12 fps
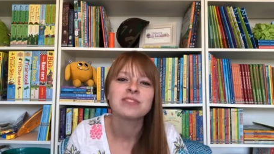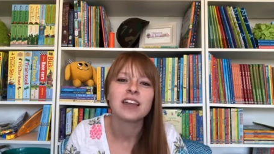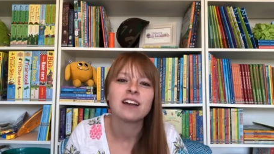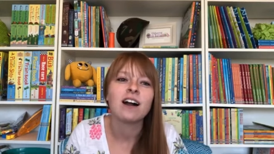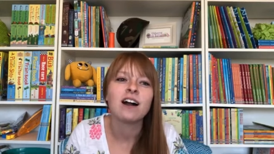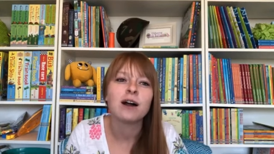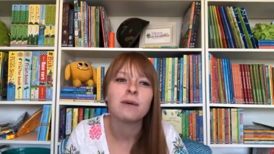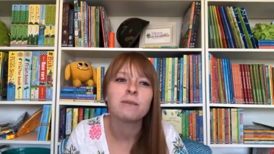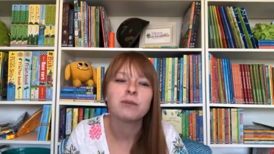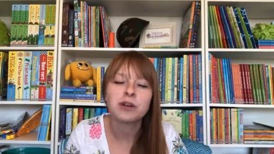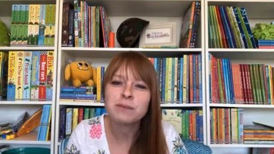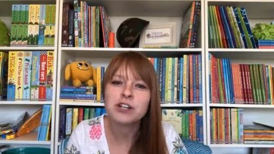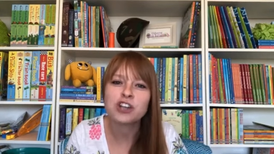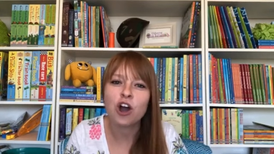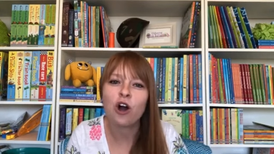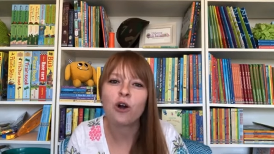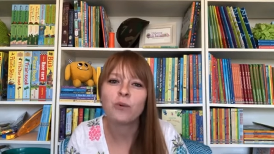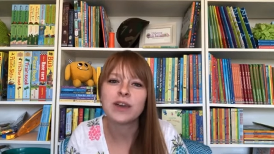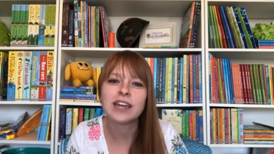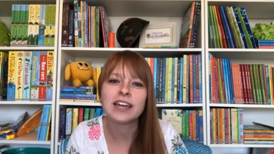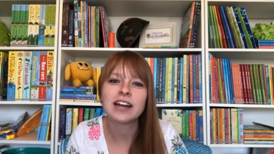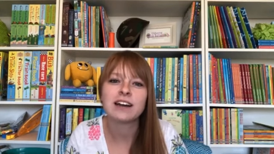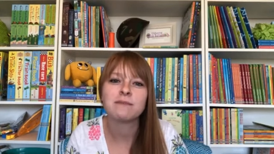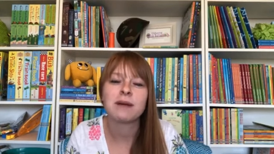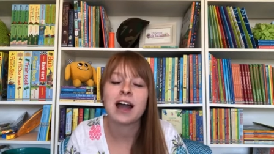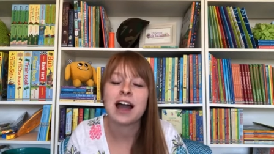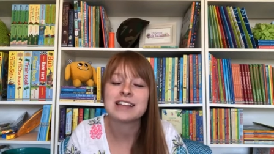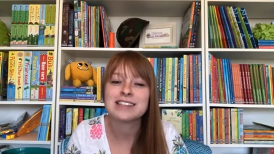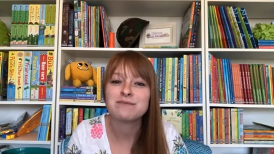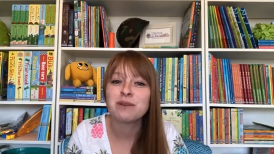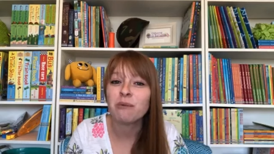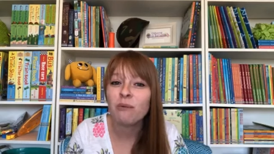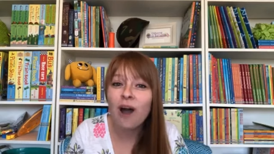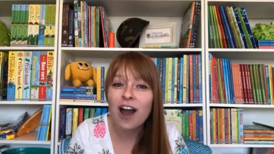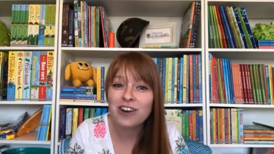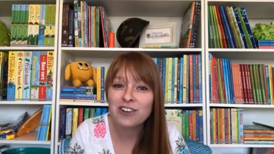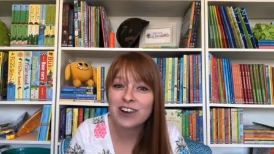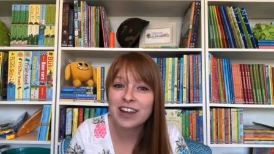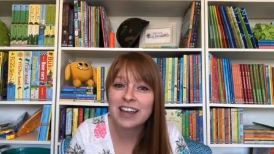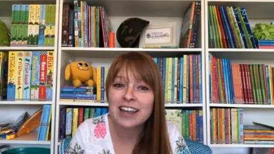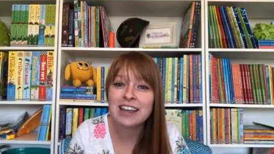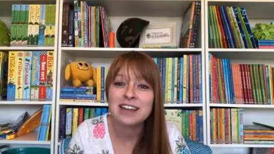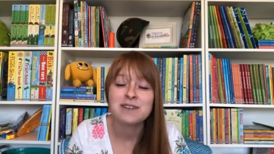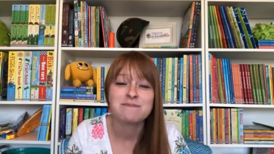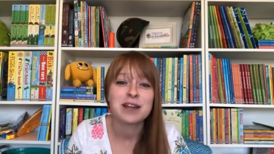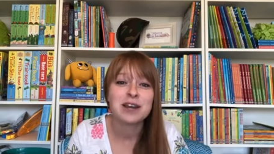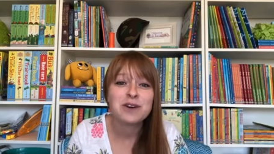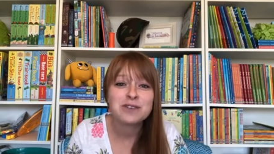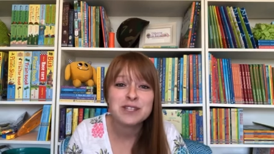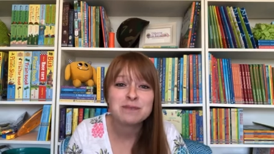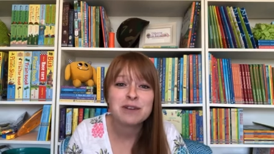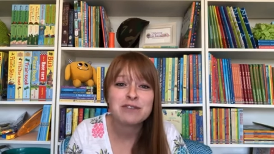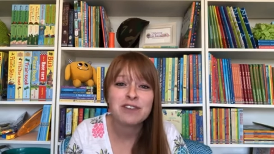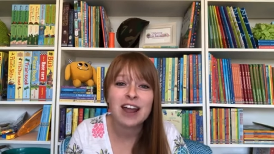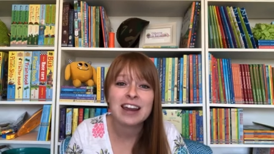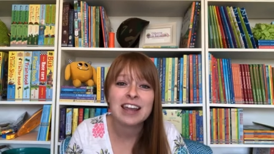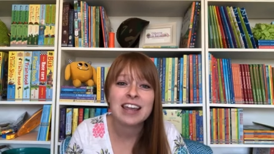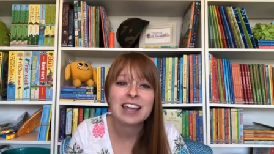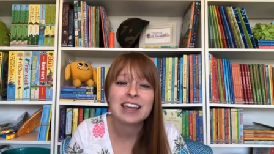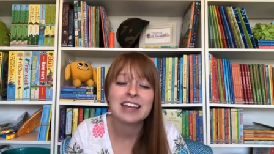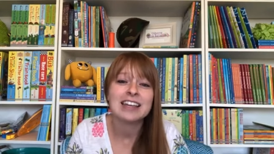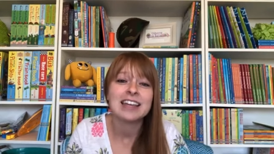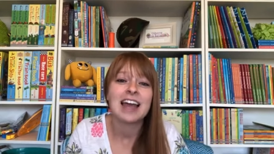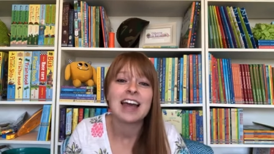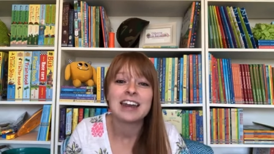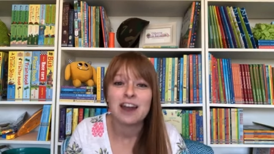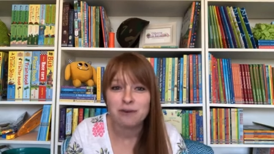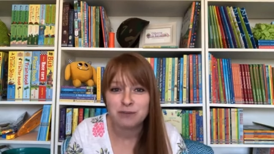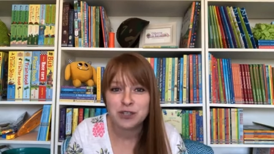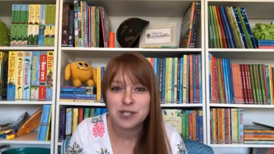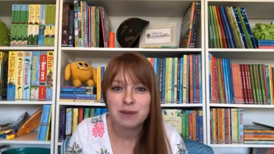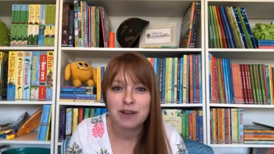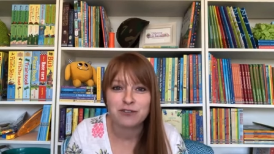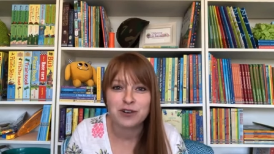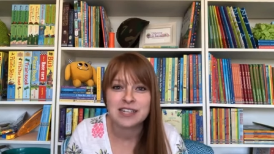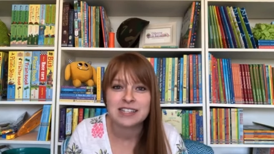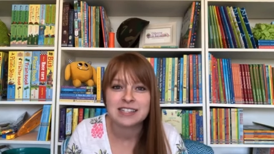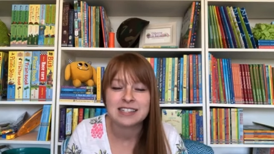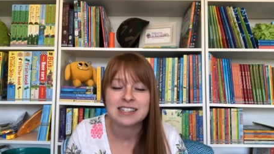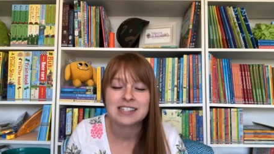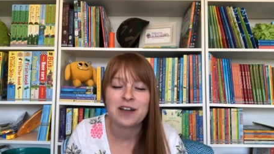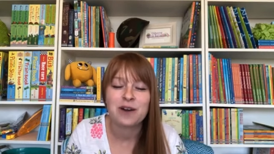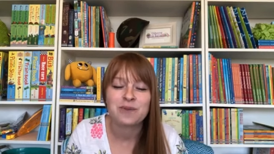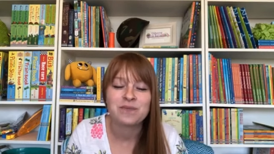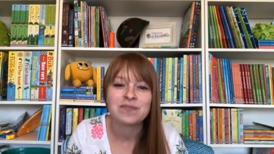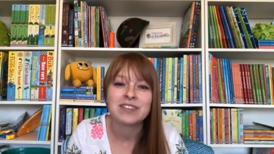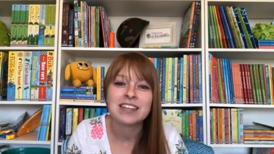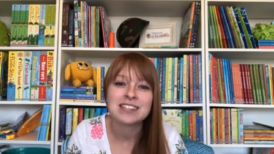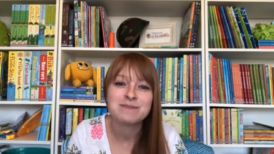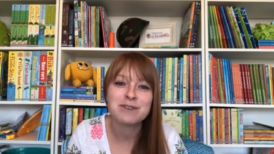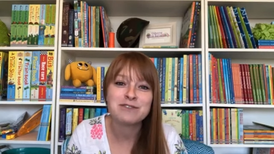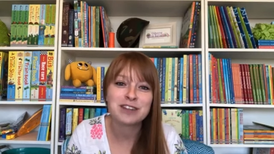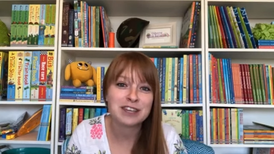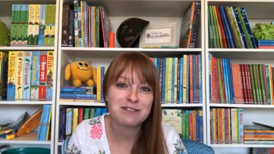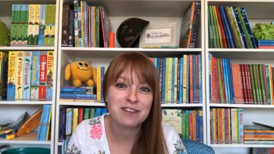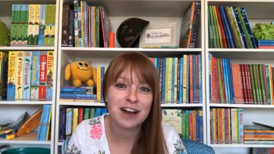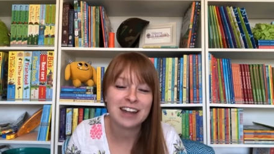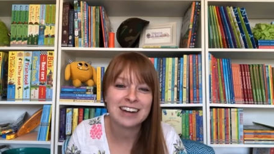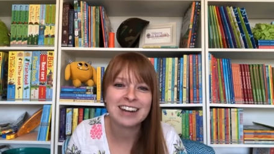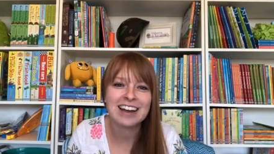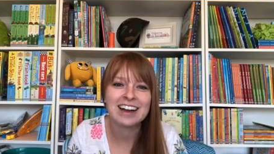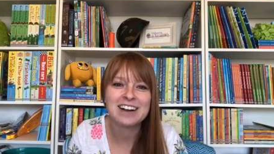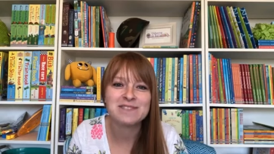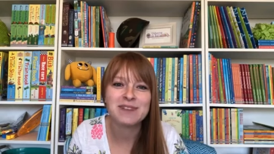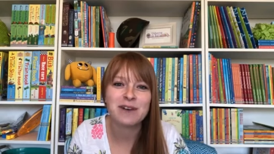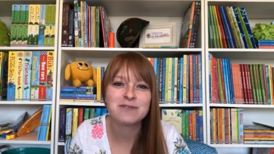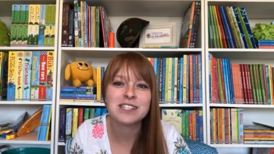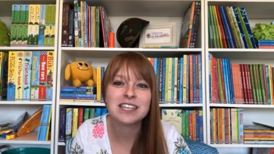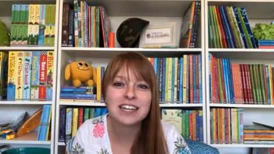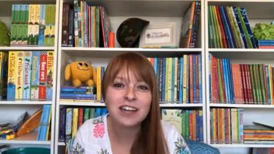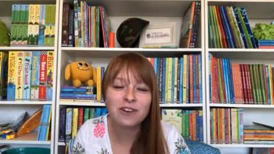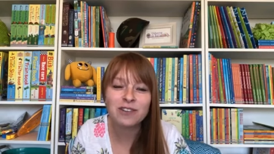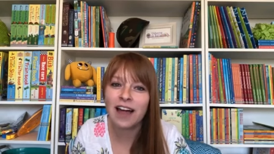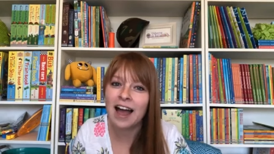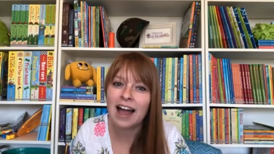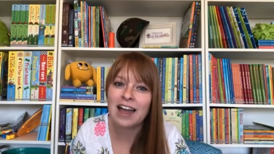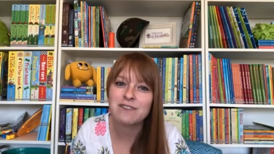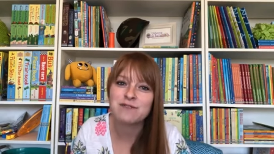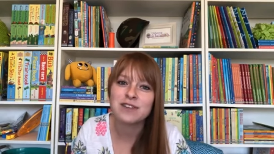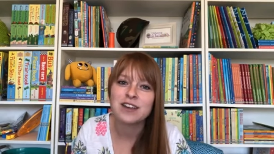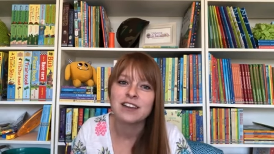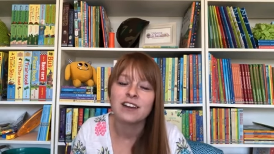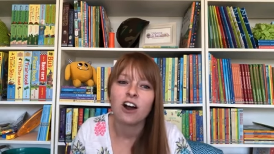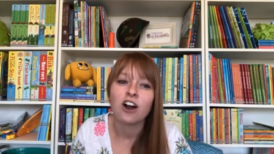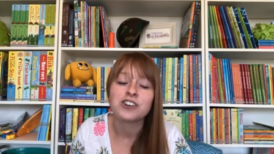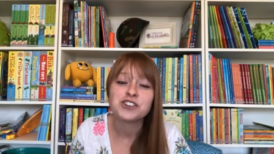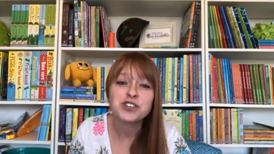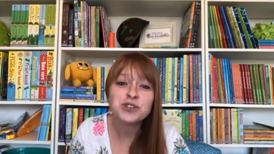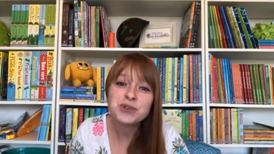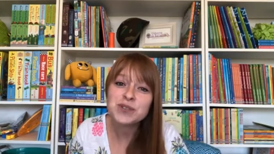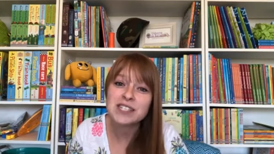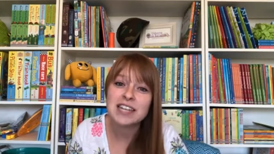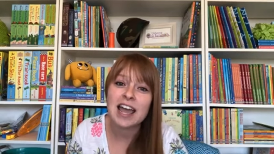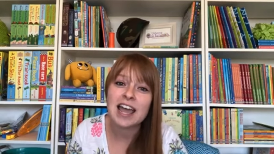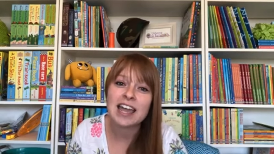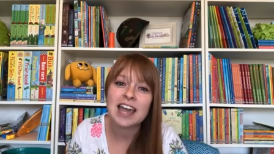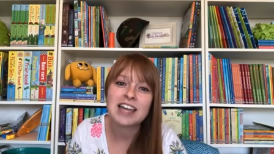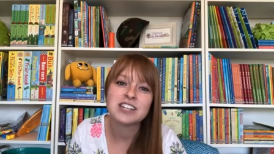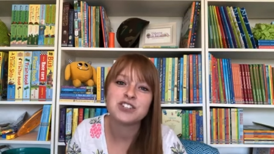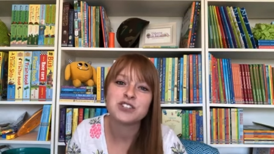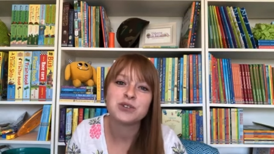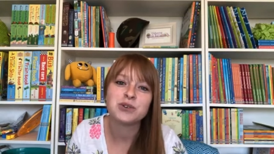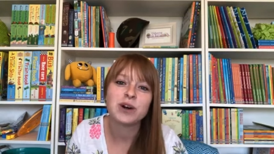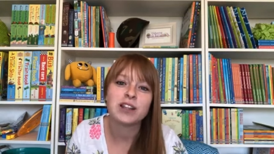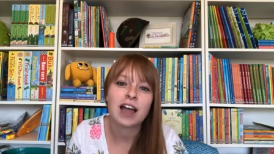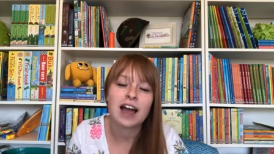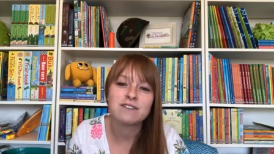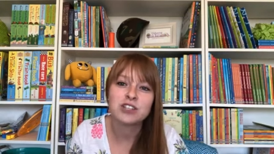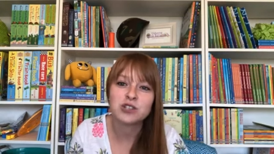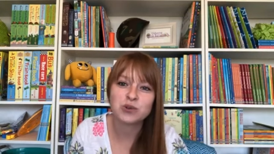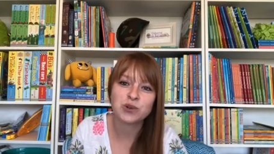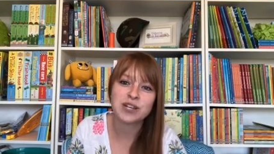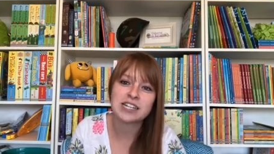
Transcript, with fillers: um, pretty much all week. My eyes have been watering, my nose has been running, and now I'm losing my voice. So it's been really fun. Um, I was gonna go live on Tuesday and do a live story